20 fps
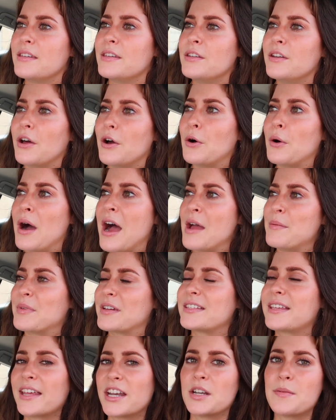you know, I'm
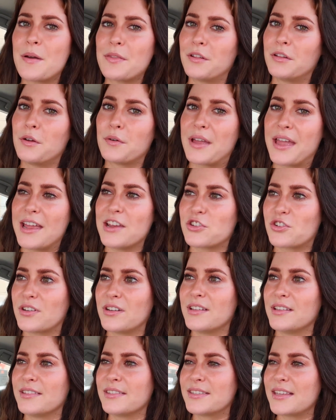excited about the
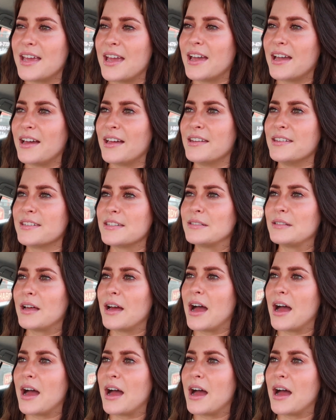locations, and